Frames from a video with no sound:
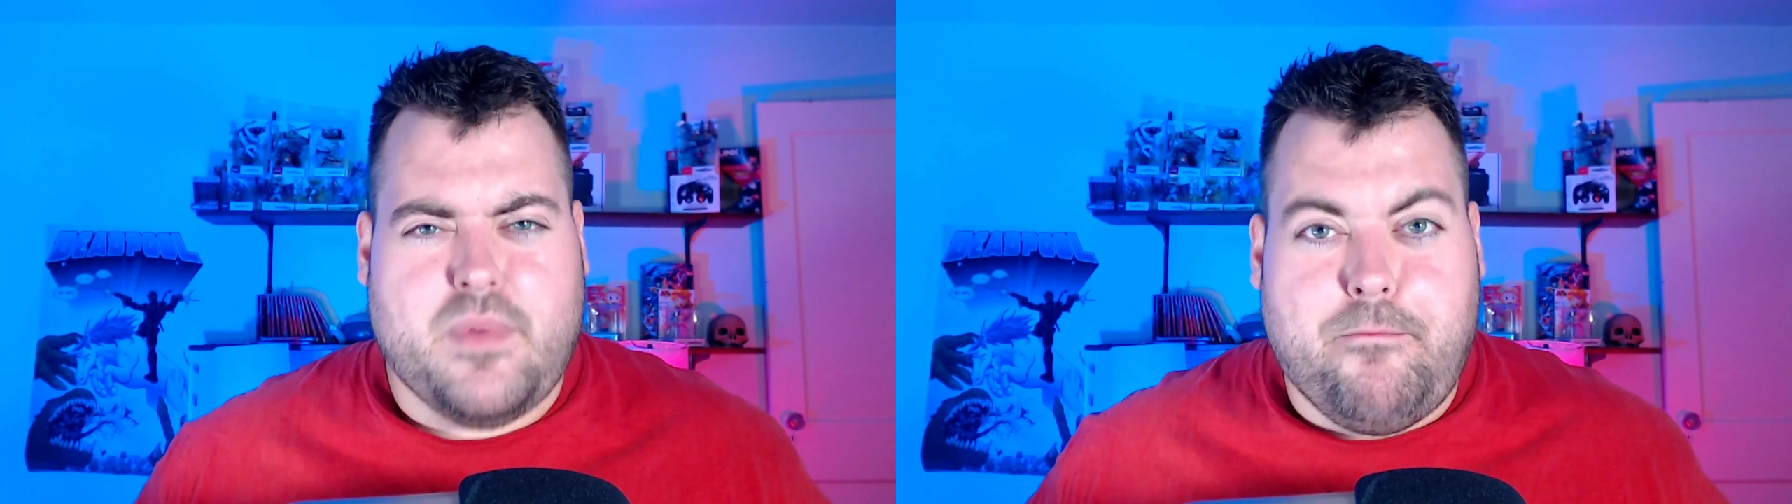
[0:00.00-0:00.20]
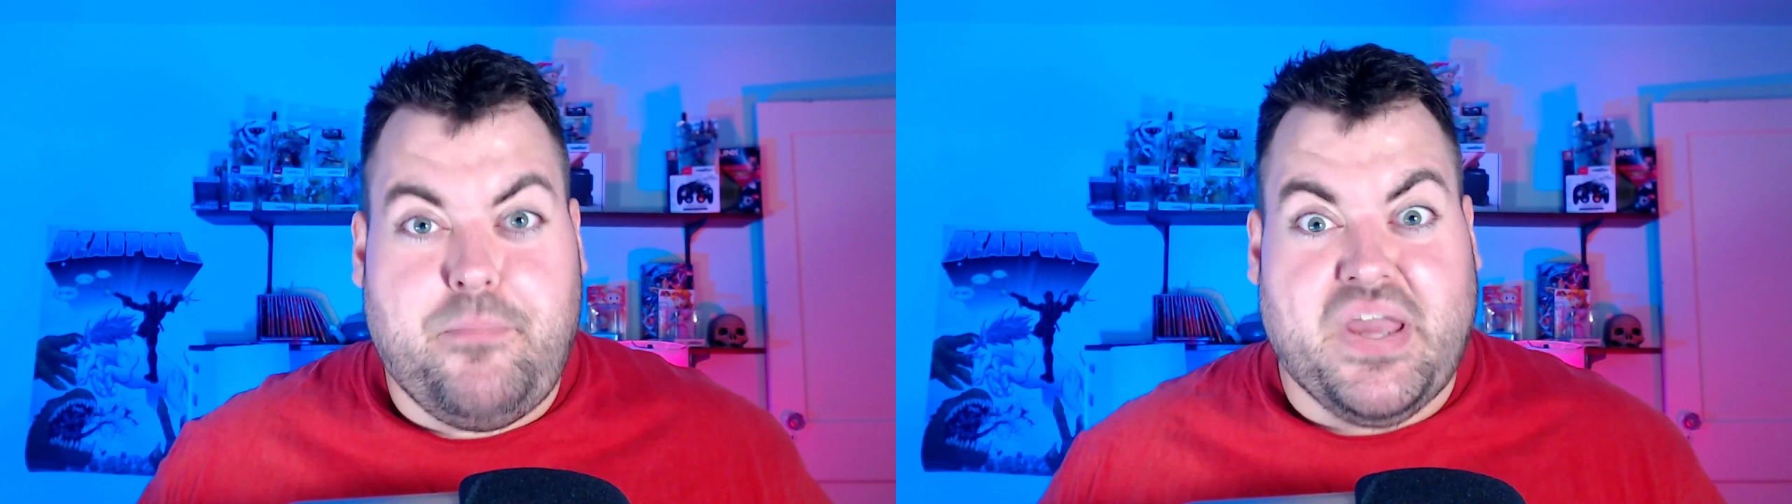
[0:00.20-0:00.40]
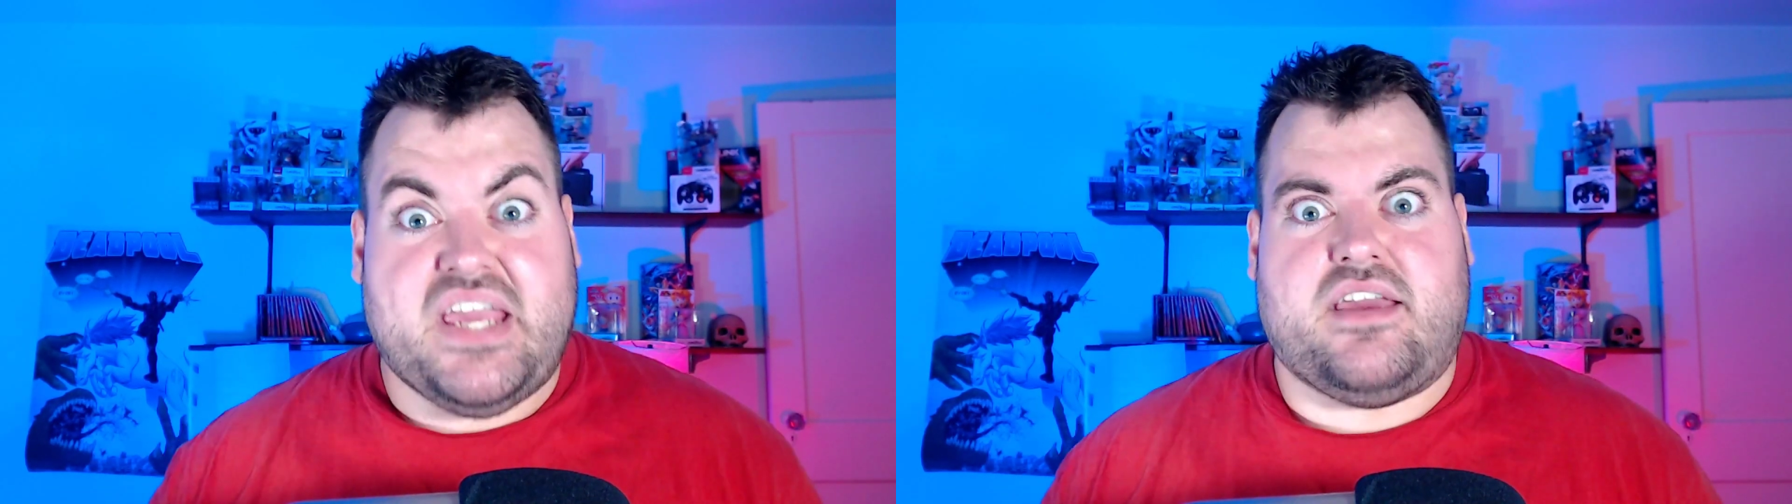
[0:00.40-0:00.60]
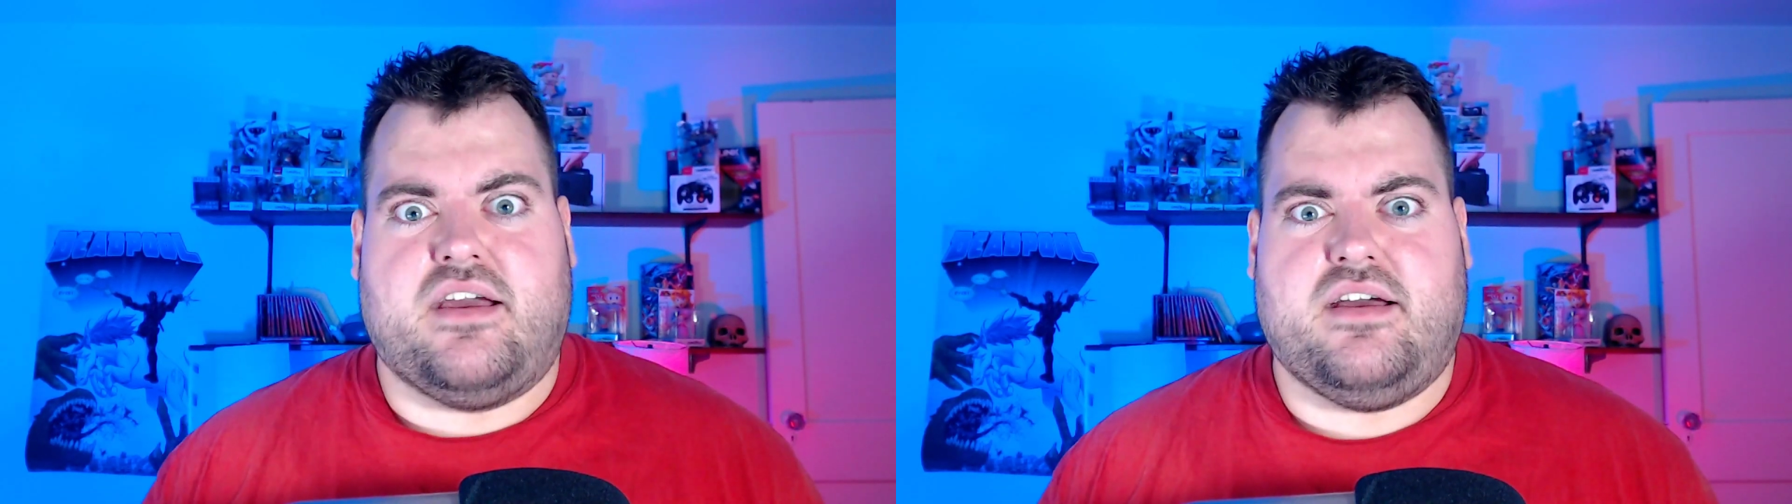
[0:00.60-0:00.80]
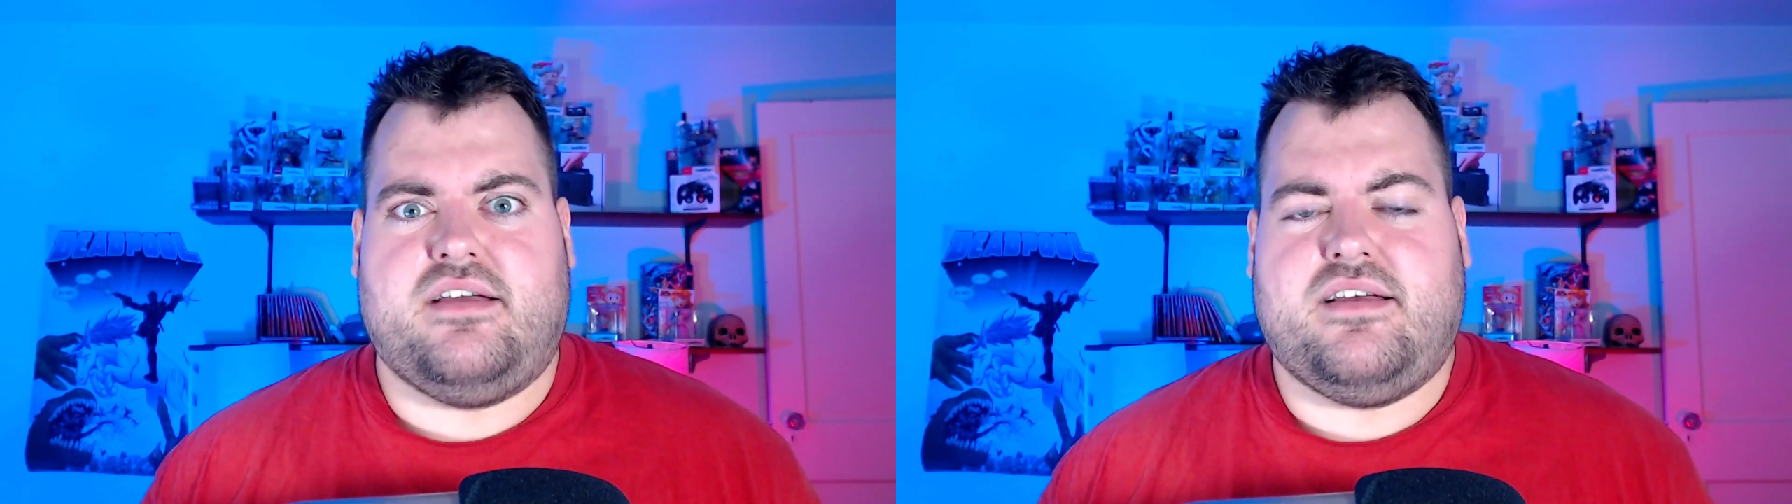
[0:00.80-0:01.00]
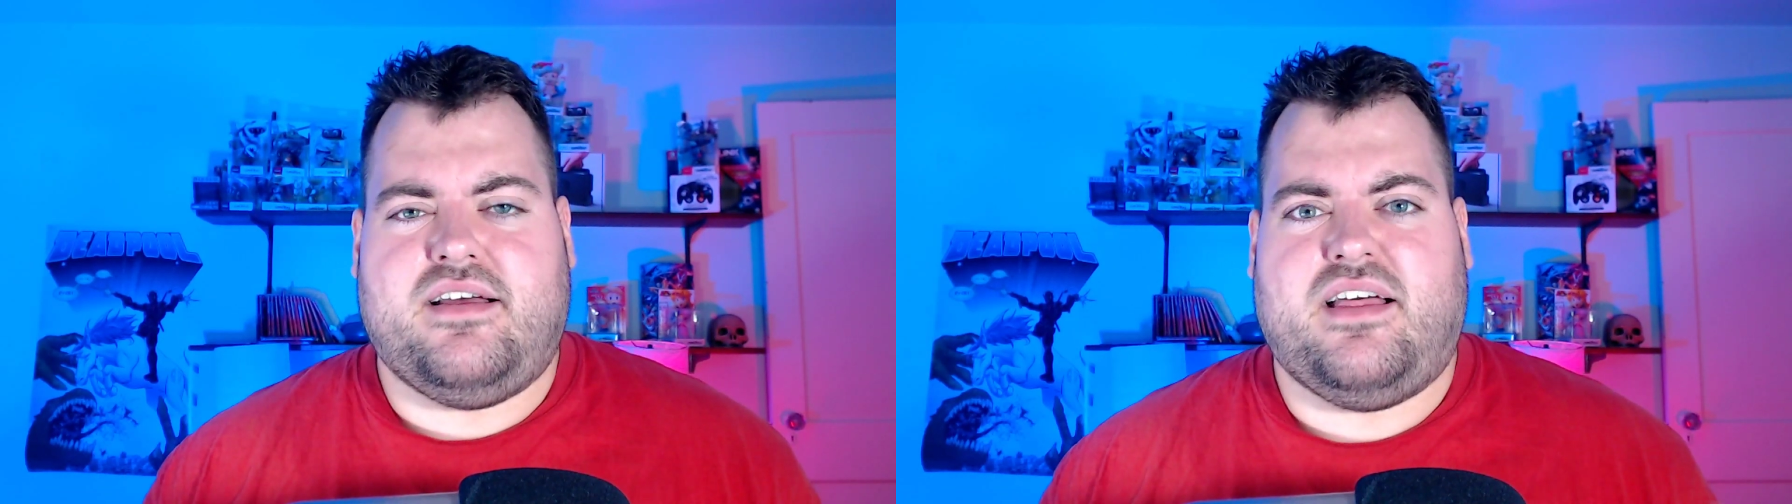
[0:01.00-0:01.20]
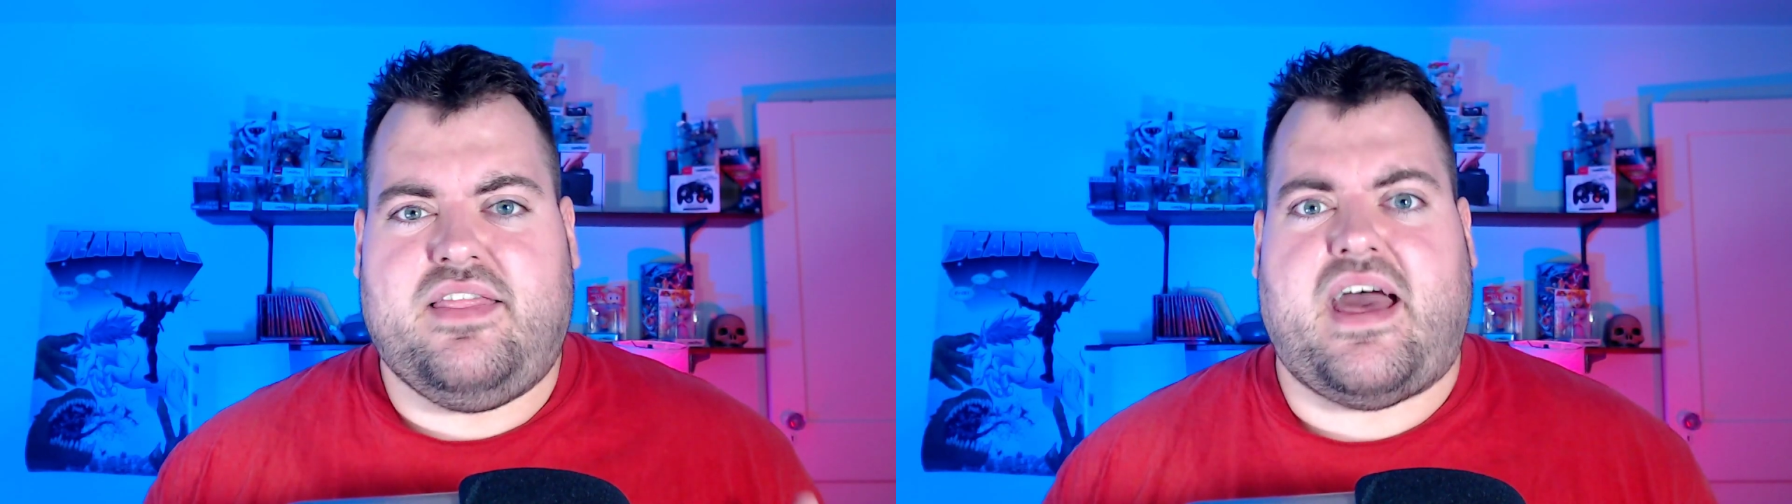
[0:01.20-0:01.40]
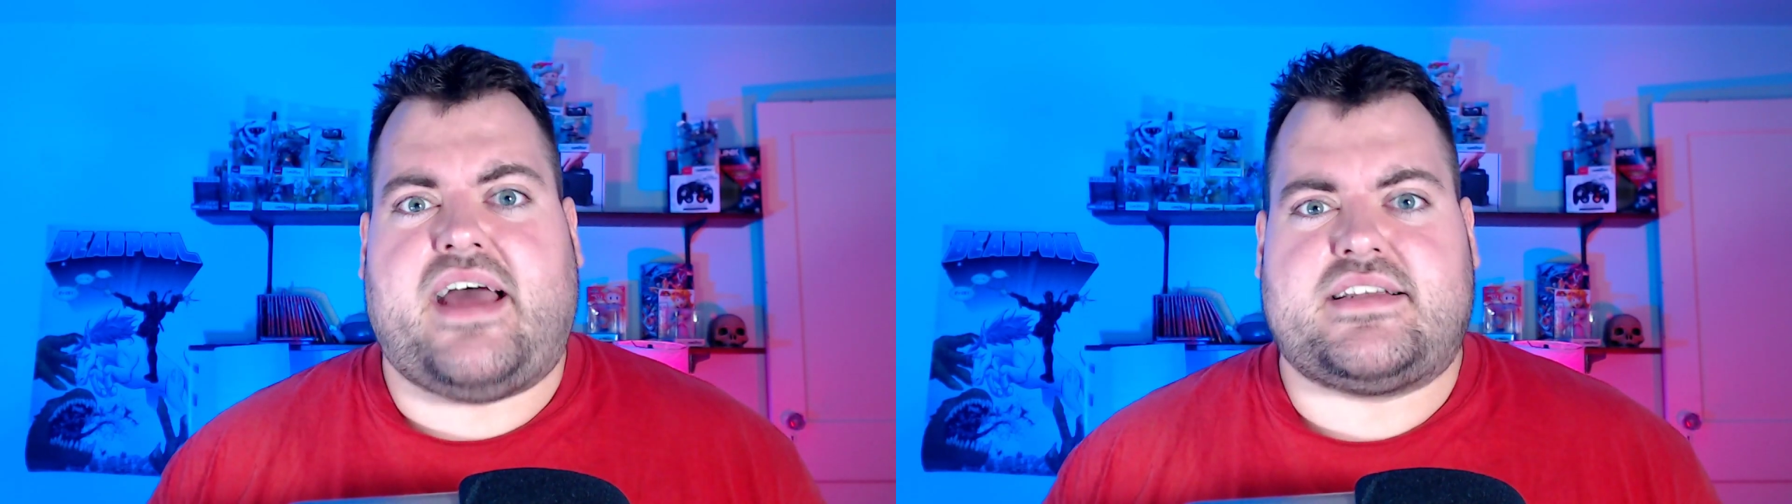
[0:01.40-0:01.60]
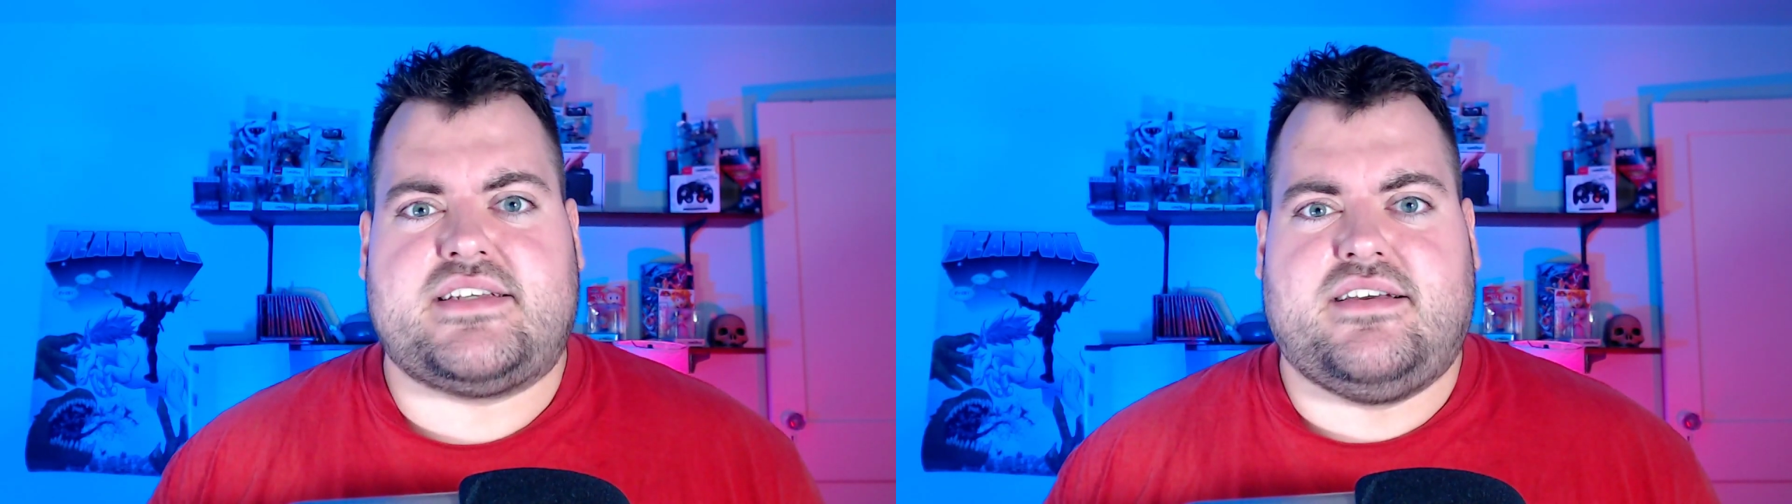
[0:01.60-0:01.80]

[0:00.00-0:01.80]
be that.